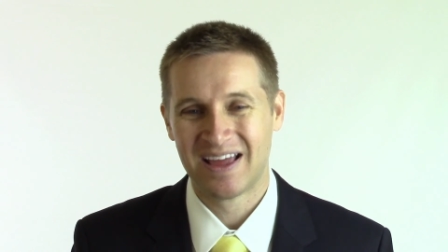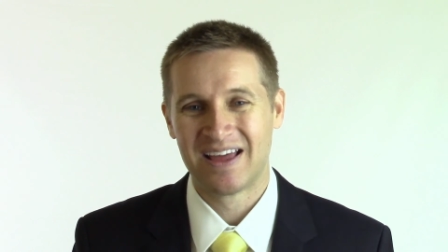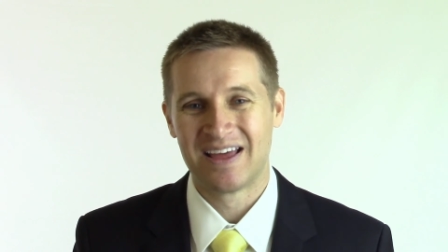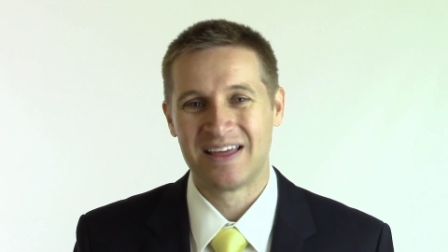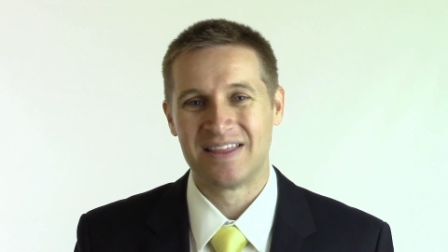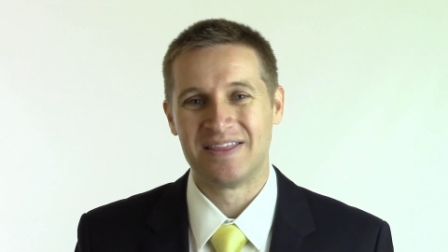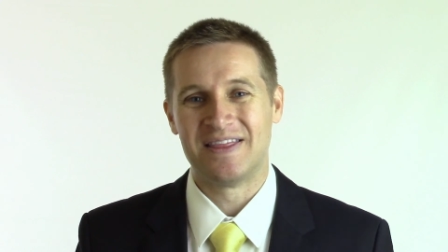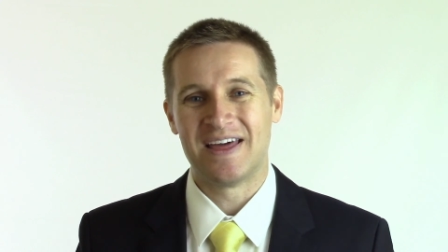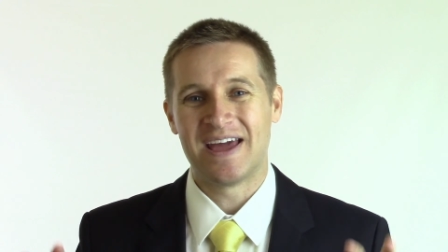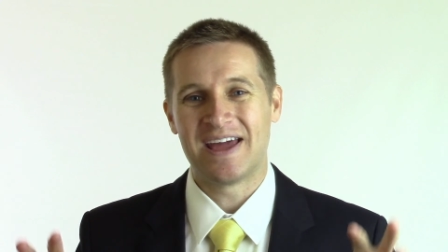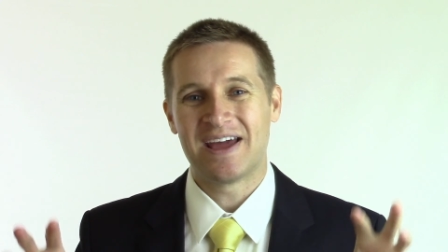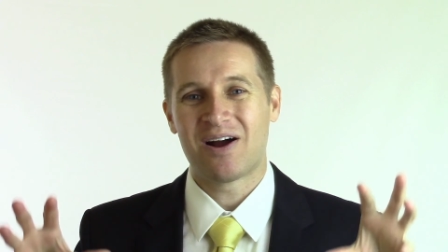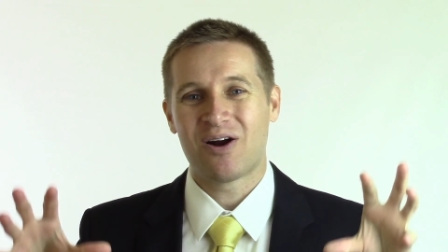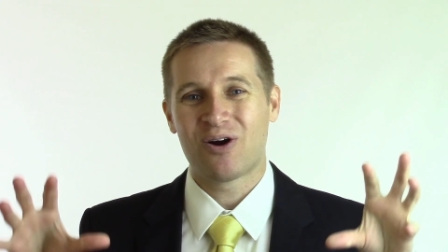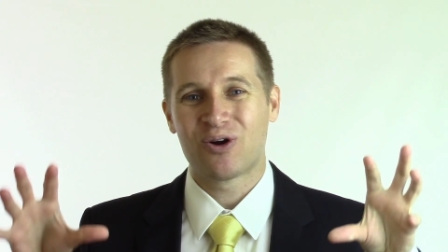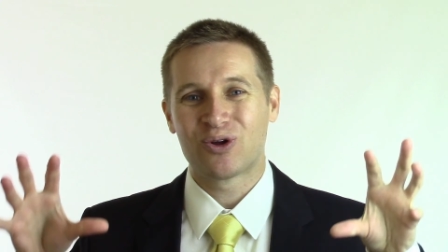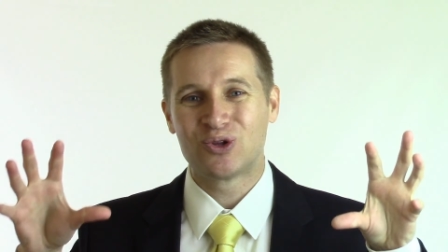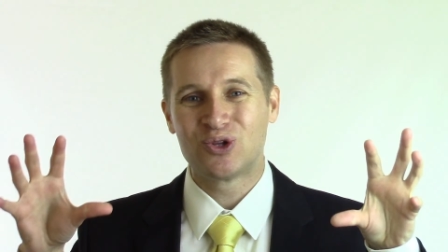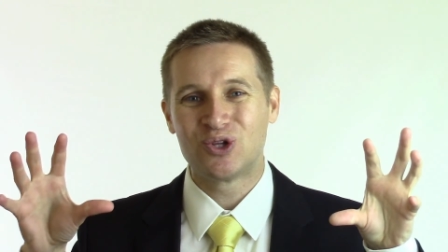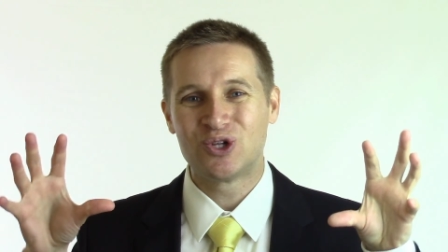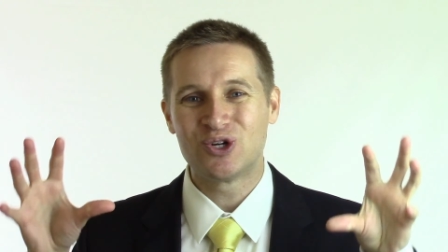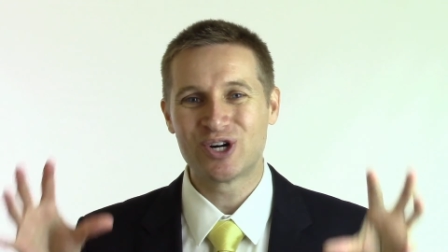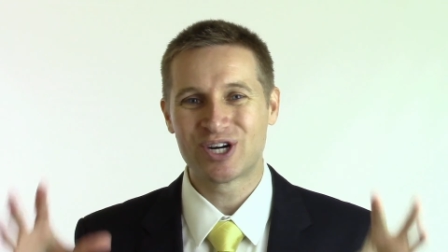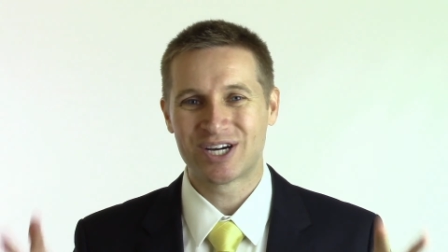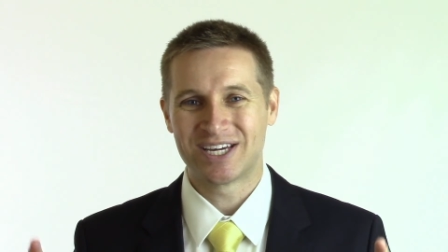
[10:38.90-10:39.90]
They are
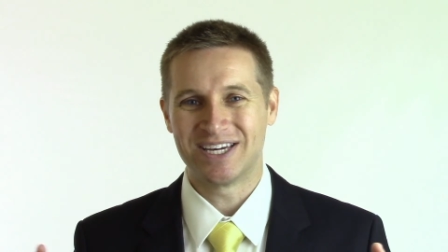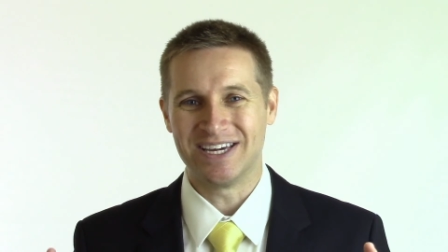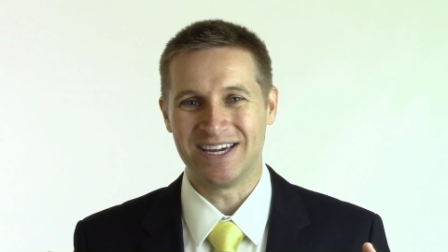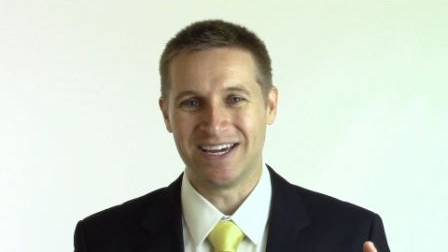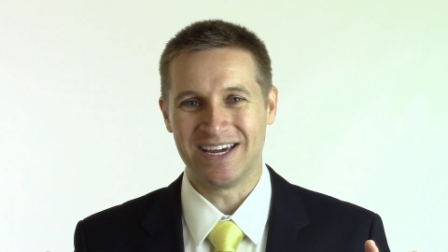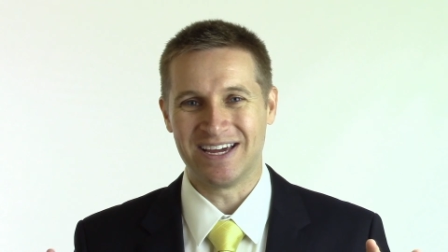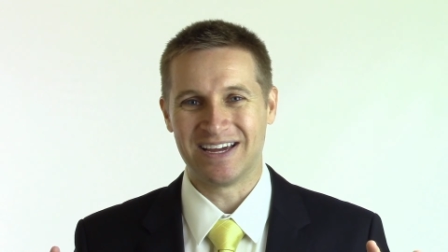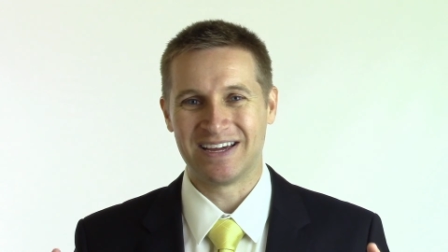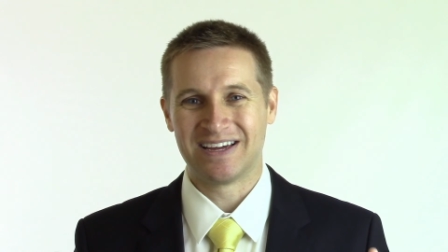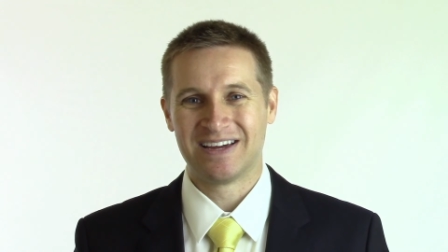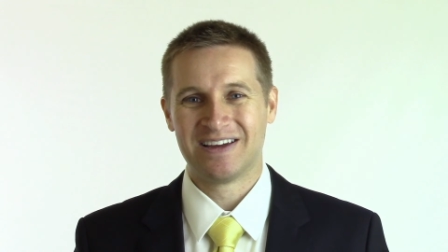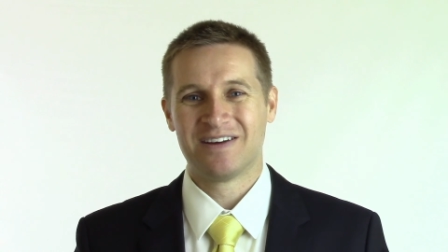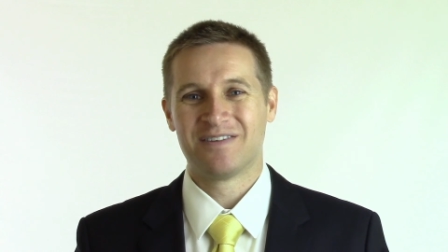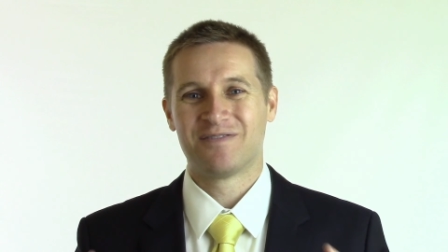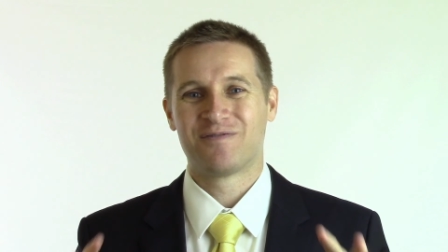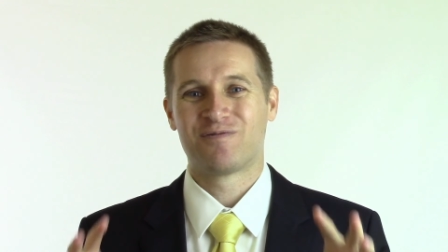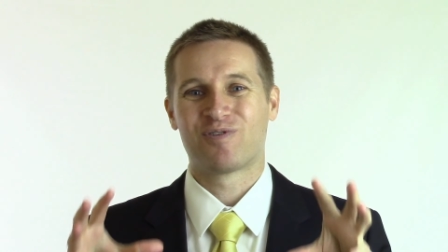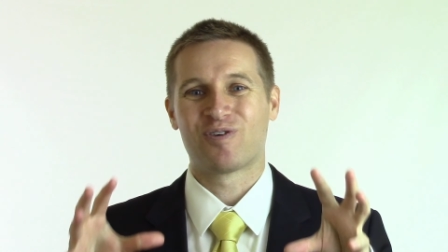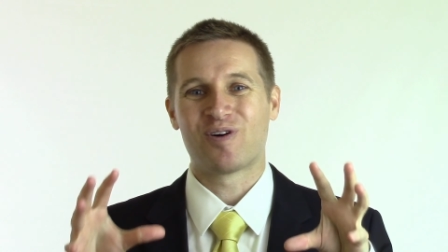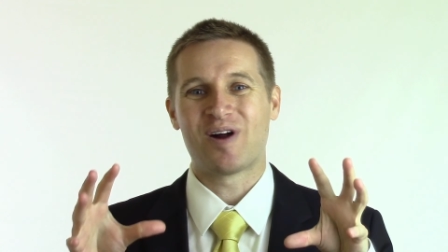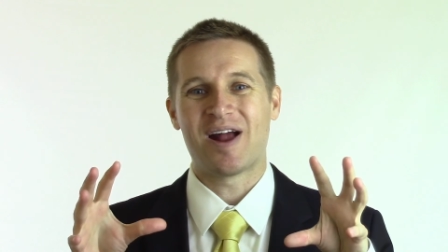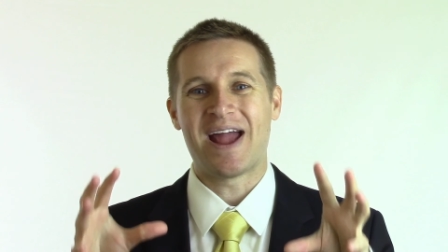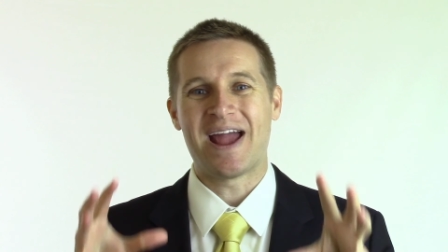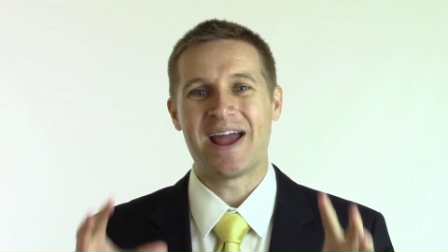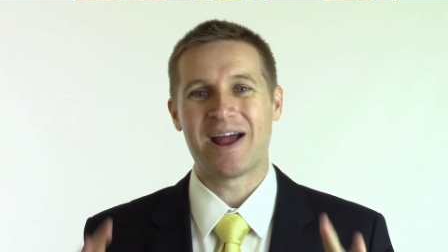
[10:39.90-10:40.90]
looking for